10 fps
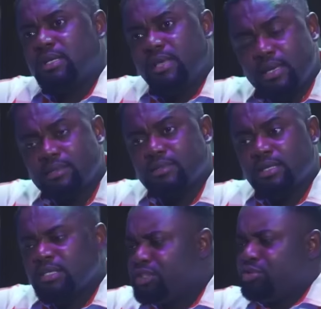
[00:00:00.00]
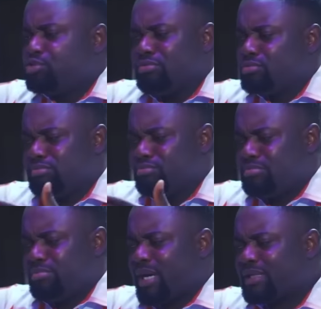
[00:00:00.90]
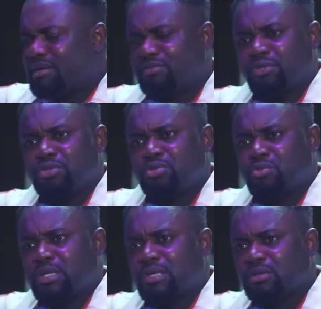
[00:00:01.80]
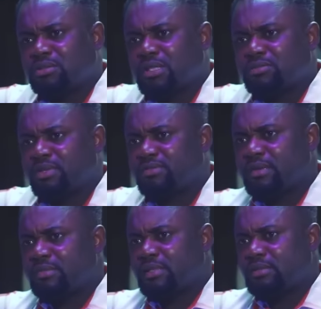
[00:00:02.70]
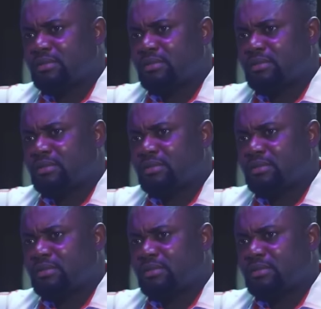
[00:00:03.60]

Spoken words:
Yeah. She should back down for you to win the contract for the family.